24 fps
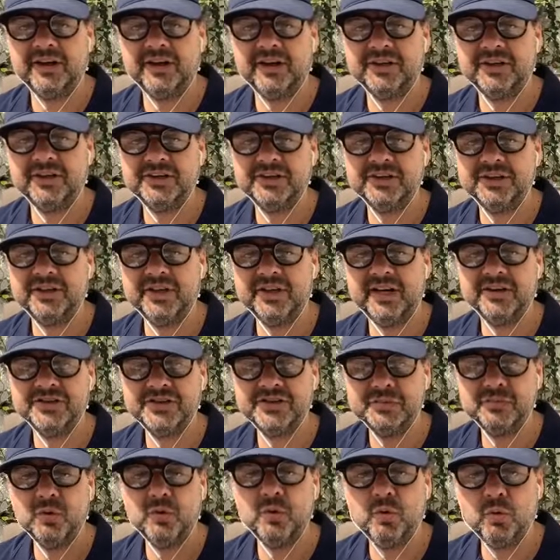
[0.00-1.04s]
in a
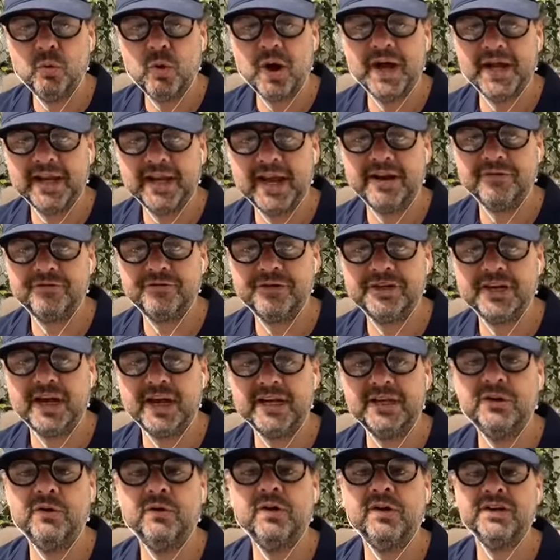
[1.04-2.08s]
small way every day,
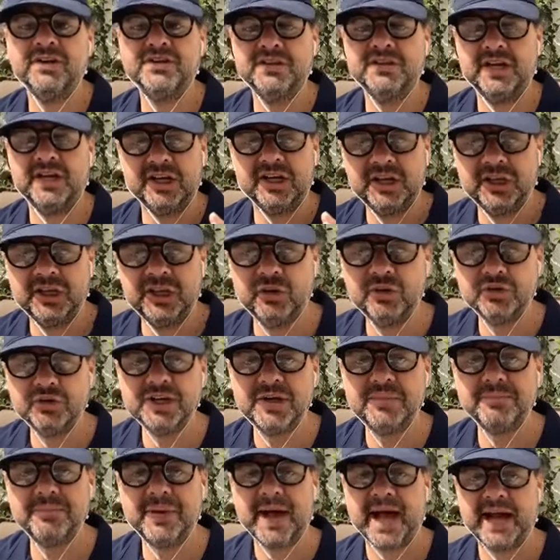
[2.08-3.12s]
you're going to see a huge
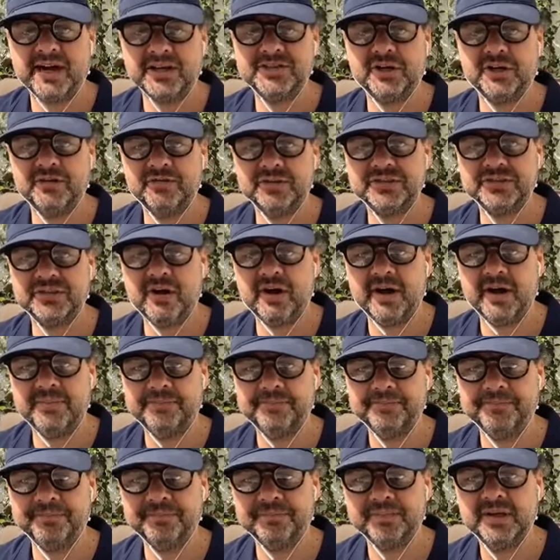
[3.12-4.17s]
impact over time.
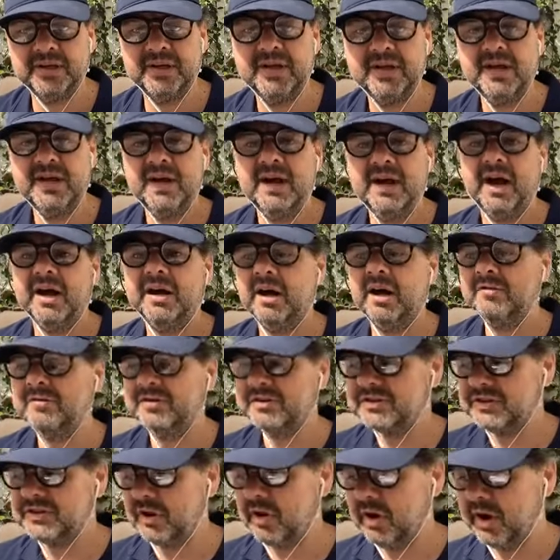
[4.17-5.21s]
And over
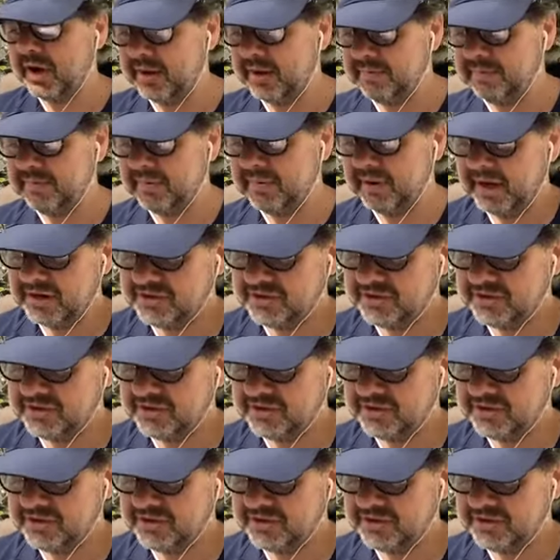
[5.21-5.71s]
time, as